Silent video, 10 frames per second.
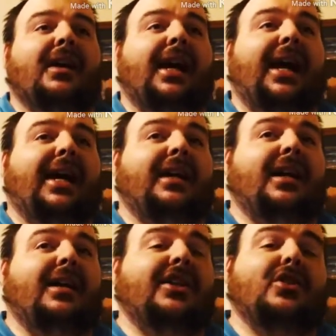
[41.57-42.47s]
And,
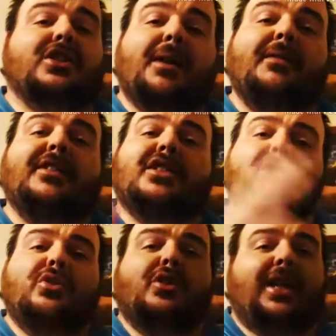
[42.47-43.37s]
some of it's
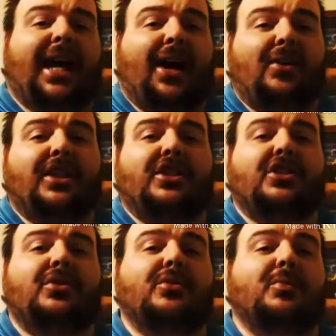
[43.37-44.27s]
due to the health
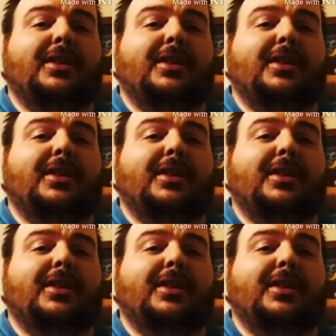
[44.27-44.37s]
issues,